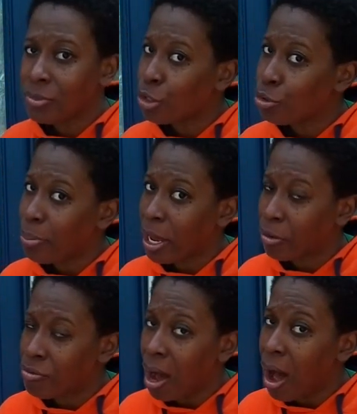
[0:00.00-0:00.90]
You
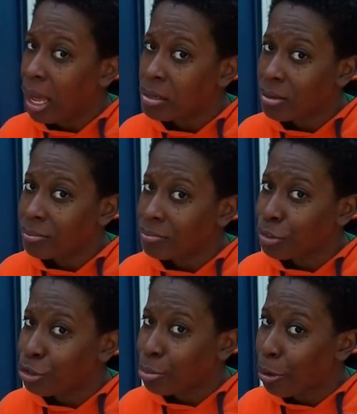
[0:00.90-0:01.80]
better not.
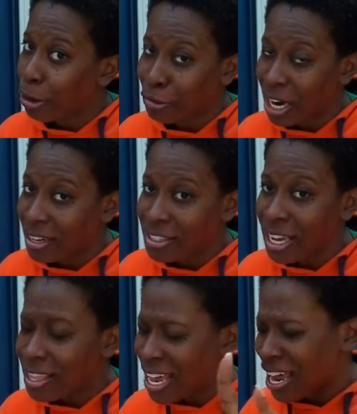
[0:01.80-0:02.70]
You better not
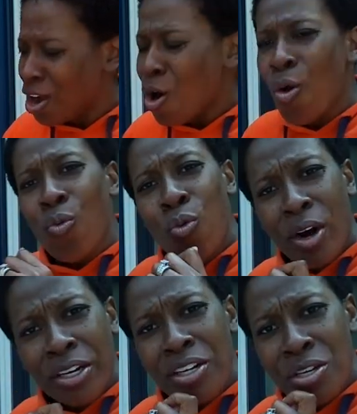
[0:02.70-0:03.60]
say that.
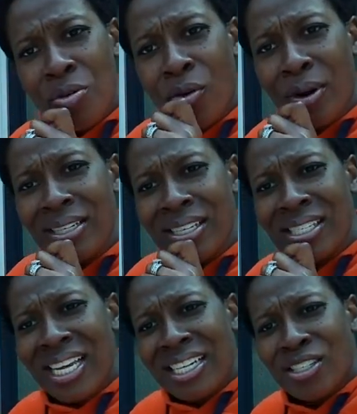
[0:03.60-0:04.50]
What are you going to
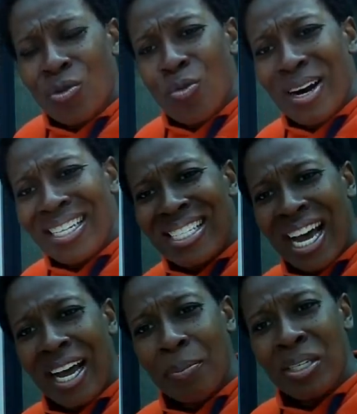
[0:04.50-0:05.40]
say? So what
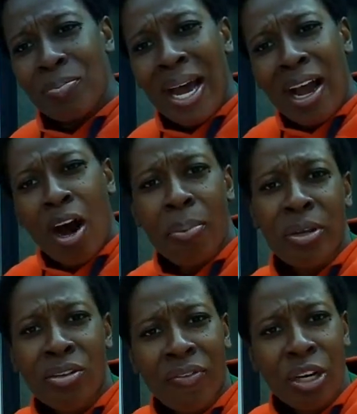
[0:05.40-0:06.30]
time is my
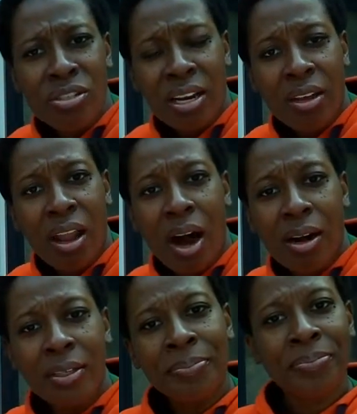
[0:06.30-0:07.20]
Auburn University
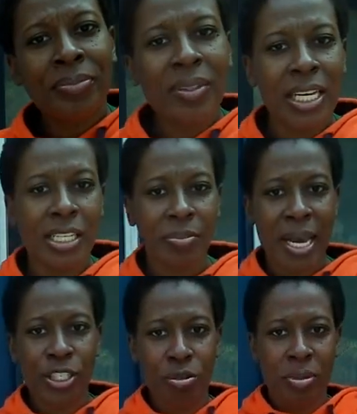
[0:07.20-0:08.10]
clock? And it's
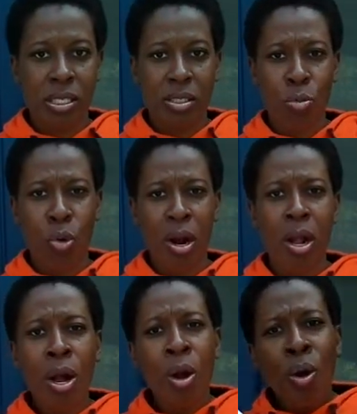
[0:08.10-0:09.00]
matching Mrs. Moore.
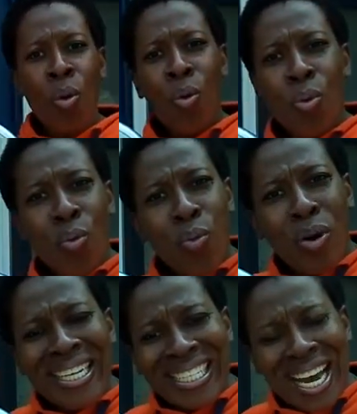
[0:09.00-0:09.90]

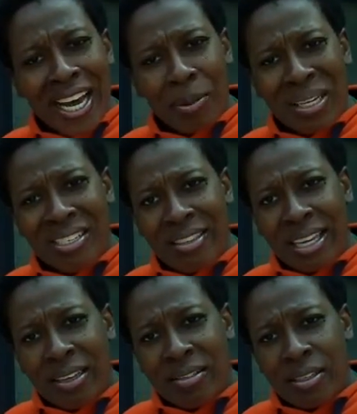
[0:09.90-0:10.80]
What time is
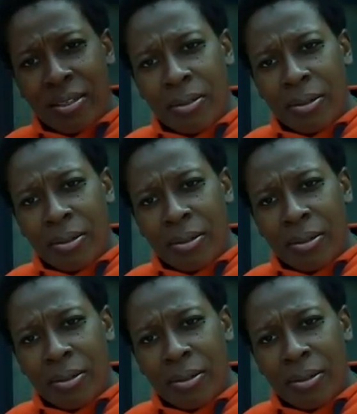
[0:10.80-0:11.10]
this?